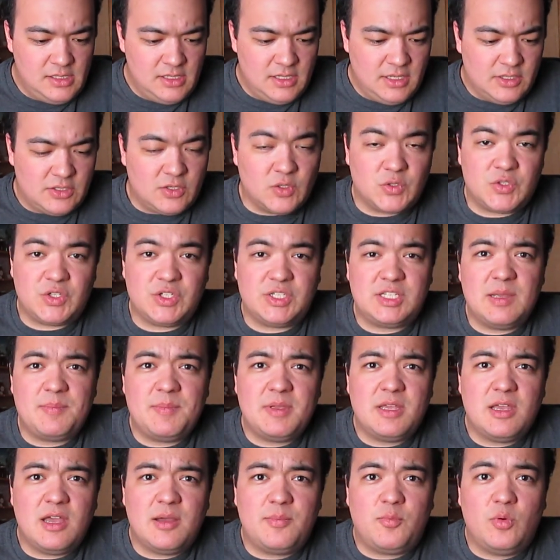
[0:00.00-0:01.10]
So she set
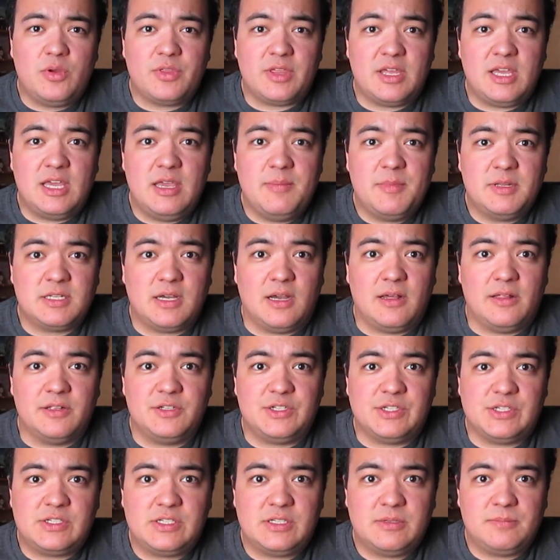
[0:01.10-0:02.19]
me up with a
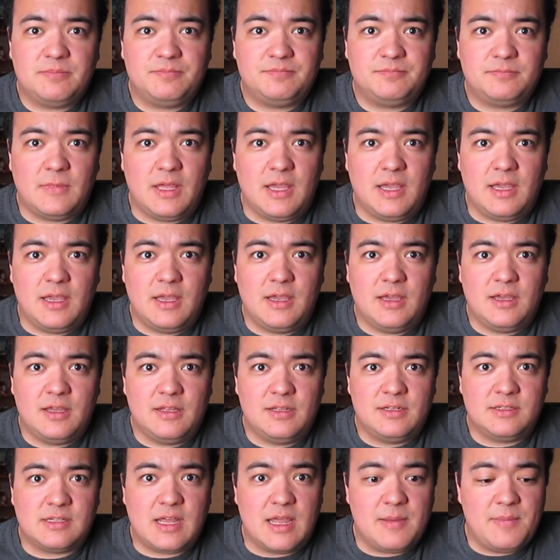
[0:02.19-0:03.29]
hematologist,
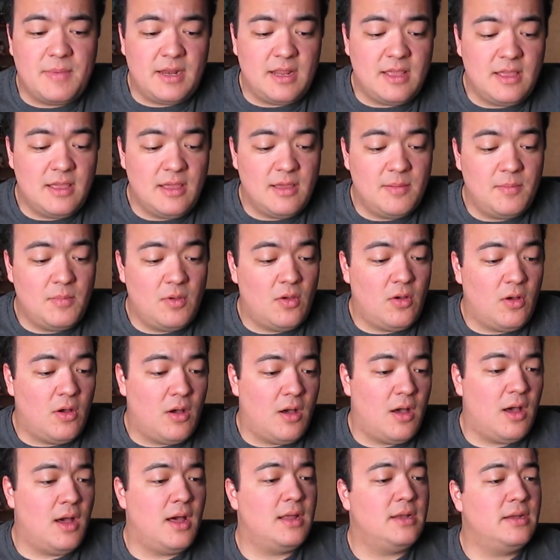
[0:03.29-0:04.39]
and I met him
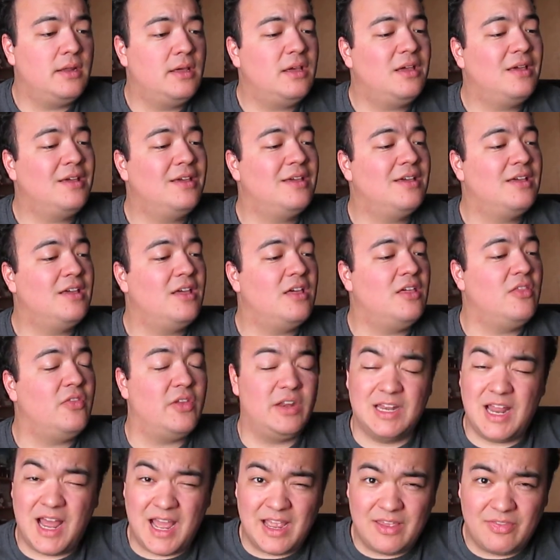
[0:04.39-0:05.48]
on the
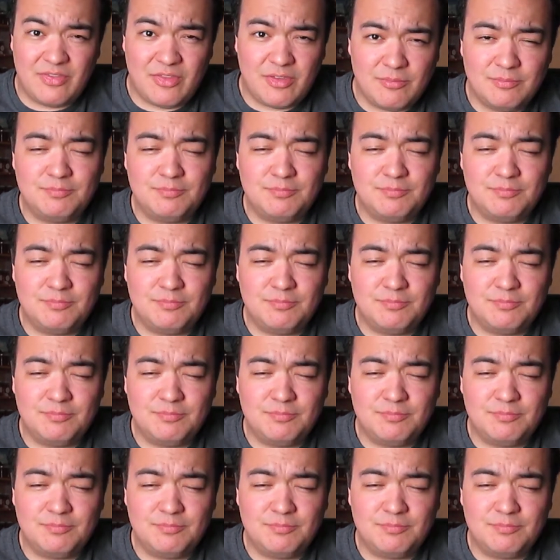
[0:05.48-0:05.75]
9th.